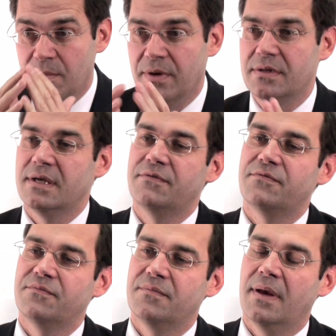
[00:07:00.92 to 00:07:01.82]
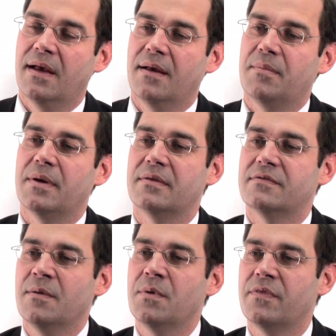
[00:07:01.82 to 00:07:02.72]
But
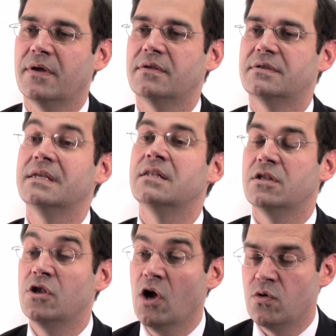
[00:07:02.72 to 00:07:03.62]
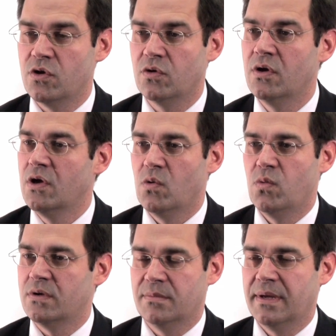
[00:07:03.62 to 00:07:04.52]
someone that didn't know you
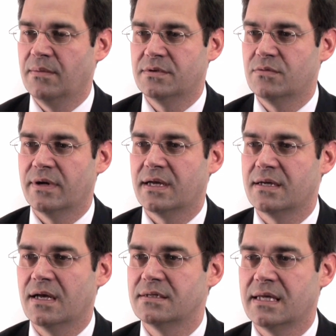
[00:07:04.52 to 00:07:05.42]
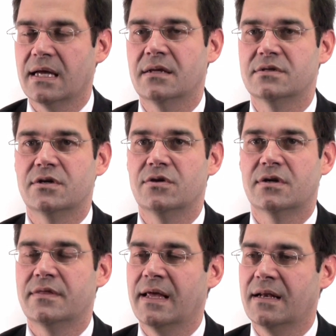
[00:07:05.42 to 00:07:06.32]
wouldn't be able to recognise that, and so you
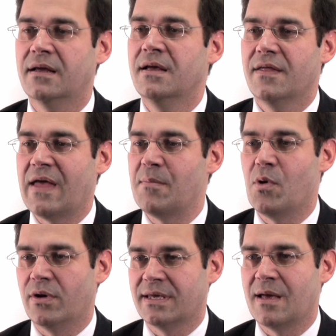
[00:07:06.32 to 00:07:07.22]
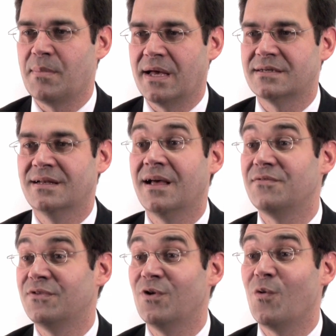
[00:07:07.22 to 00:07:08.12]
can then at that point get back to
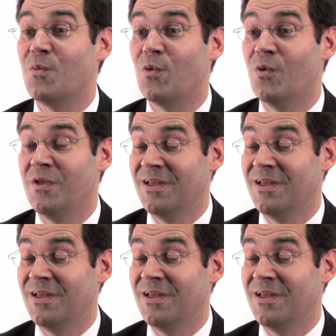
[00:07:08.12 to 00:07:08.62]
life a lot more